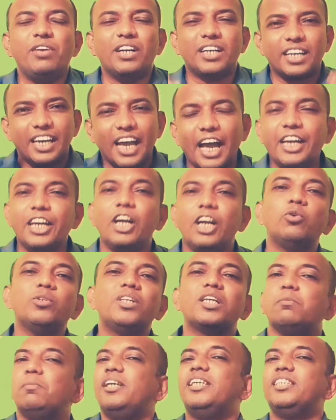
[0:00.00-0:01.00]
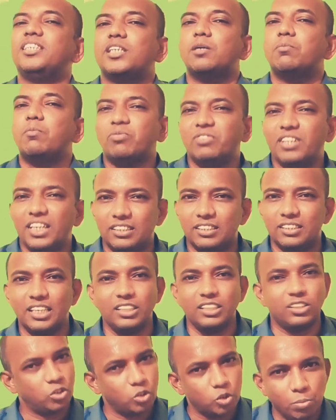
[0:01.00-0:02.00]
We will carry out the remaining sum of the
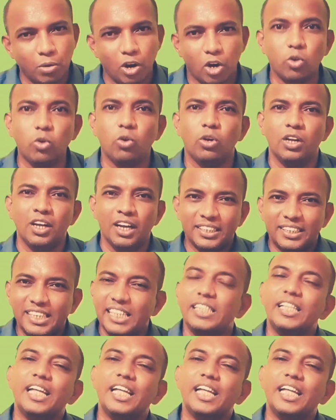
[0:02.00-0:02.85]
exercise tomorrow.